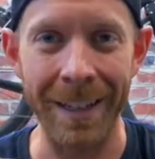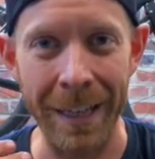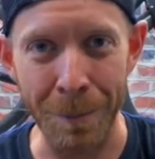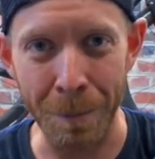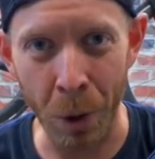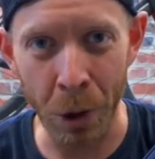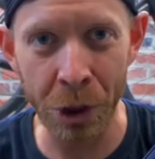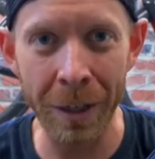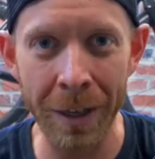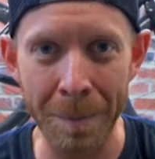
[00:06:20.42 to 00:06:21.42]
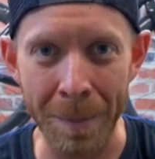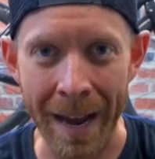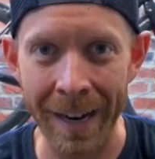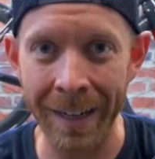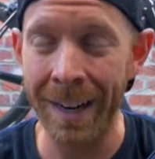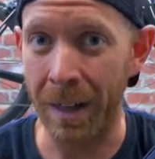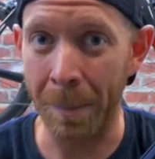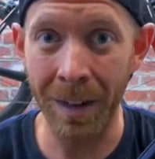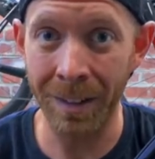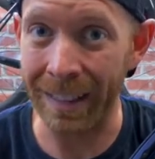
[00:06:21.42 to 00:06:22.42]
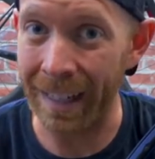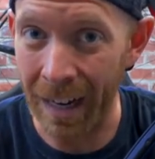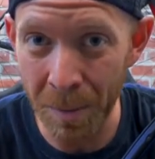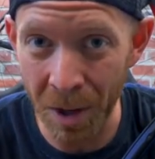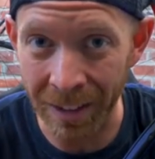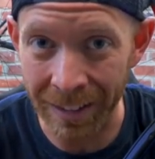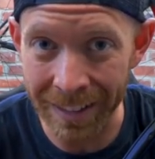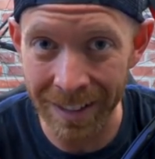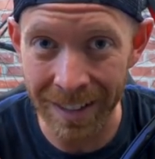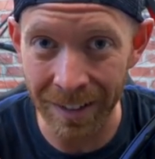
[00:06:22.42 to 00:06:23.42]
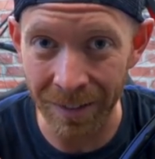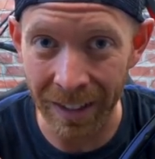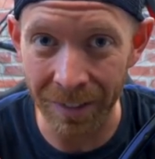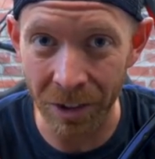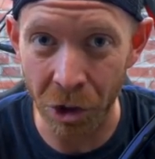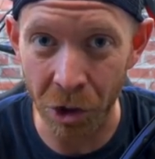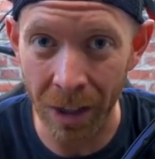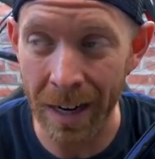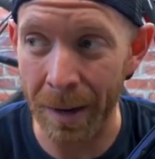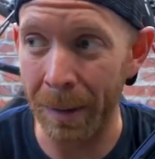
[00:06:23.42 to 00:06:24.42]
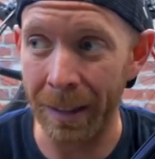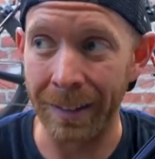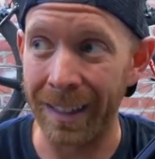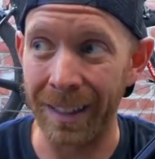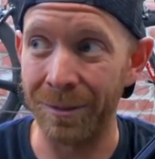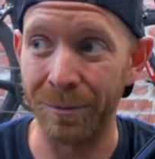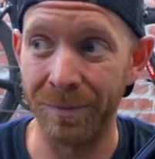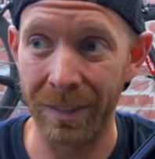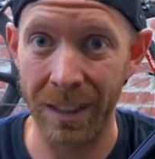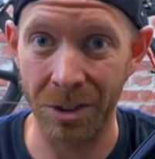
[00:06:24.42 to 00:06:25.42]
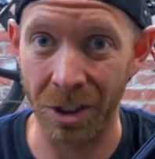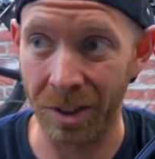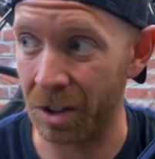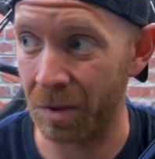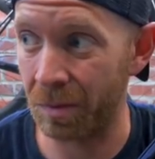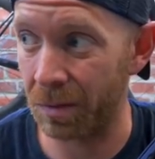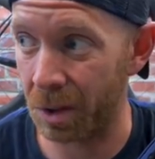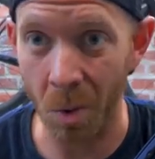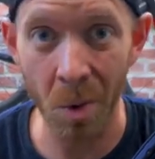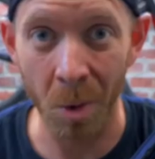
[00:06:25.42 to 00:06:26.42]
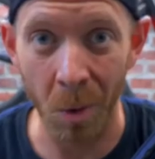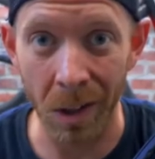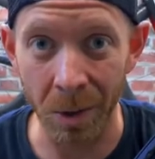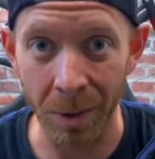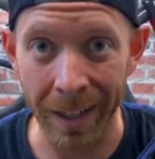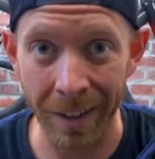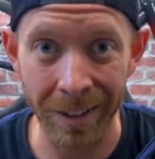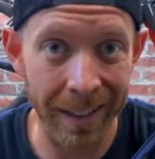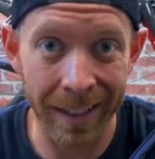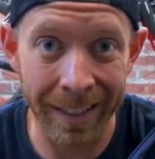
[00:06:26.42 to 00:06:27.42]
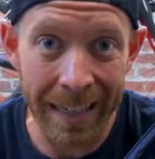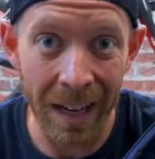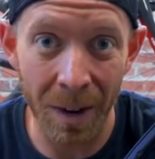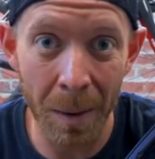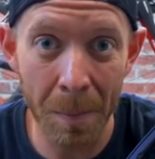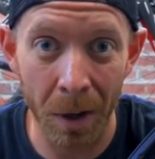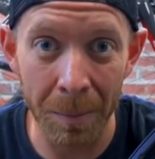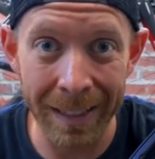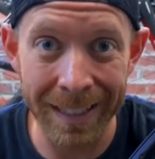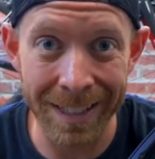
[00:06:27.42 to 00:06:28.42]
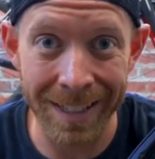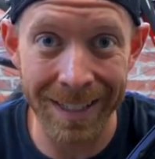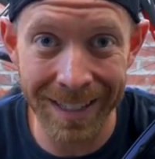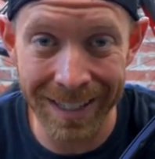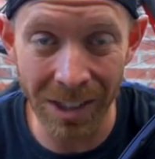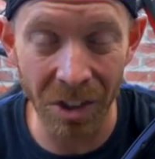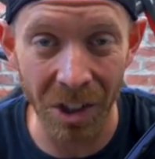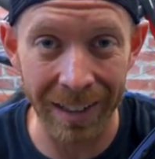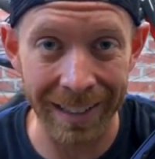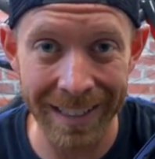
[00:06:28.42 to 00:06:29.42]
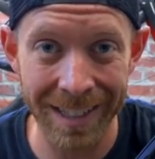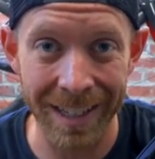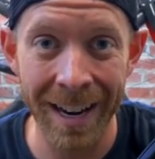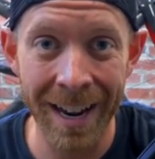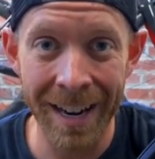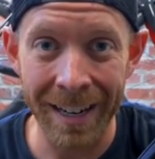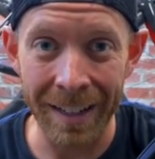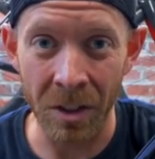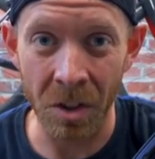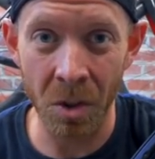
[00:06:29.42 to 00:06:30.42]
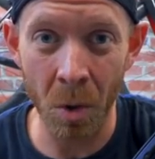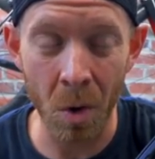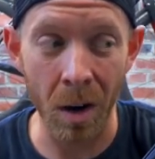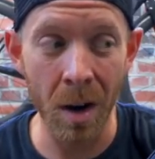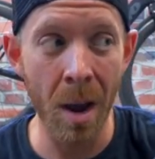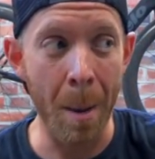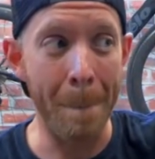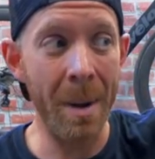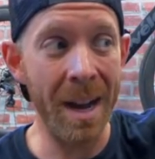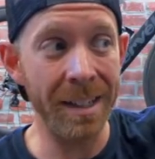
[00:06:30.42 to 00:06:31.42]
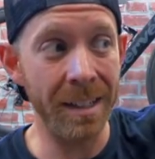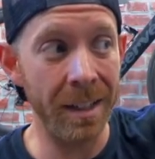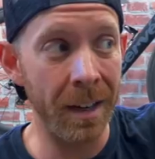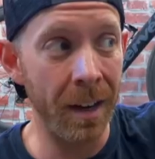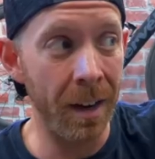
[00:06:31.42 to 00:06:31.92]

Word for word: they keep pushing it back. And apparently I'm on the list to even give it a try, but I've actually just sold the Wahoo Kickr. I kind of gave up on it because it's still not listed in the store, but